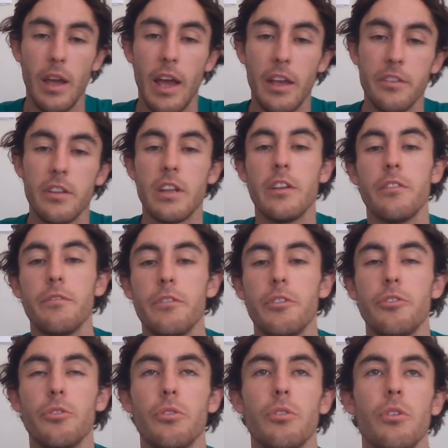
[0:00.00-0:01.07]
As an
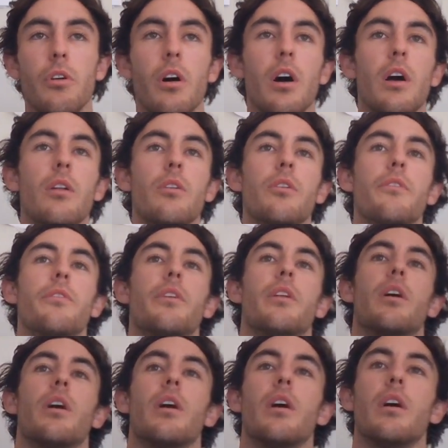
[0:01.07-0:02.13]
individual, I learned that
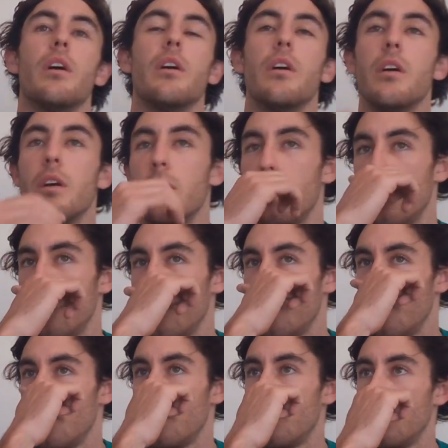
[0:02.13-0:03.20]
I'm
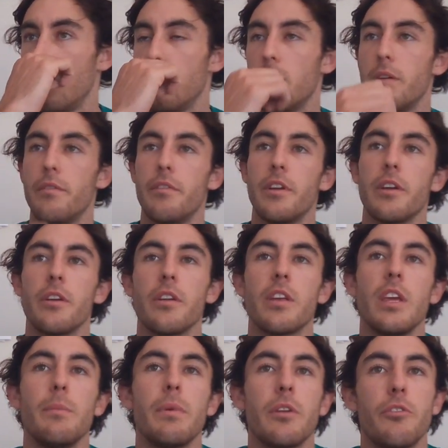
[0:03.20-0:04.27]
very good at
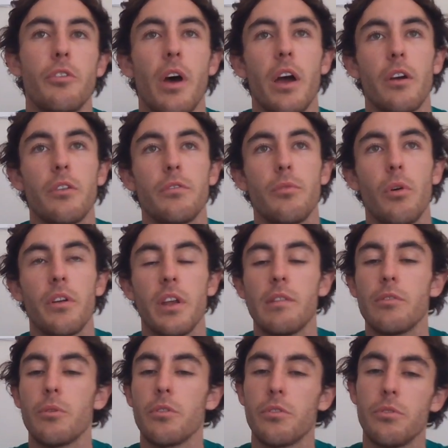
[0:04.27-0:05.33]
keeping track of what
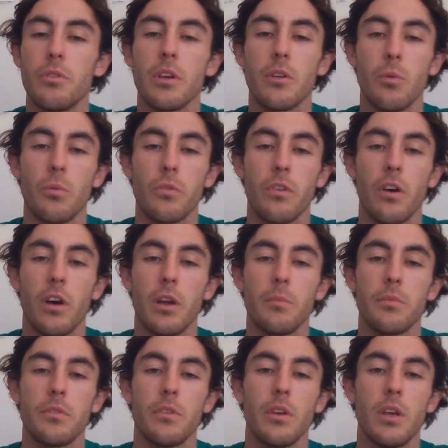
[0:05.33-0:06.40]
everyone's doing at all
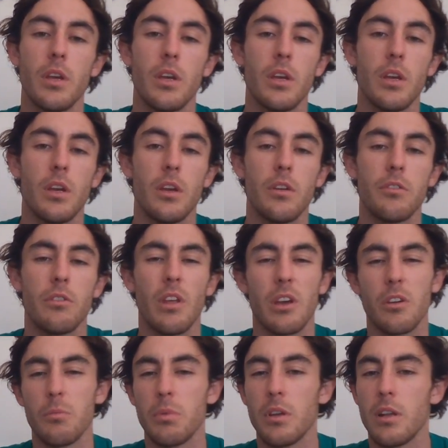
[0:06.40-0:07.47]
times. So that
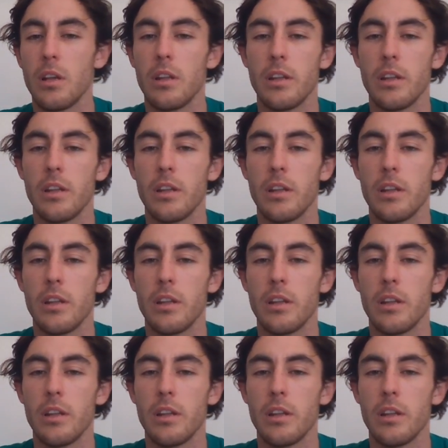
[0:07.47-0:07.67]
could be a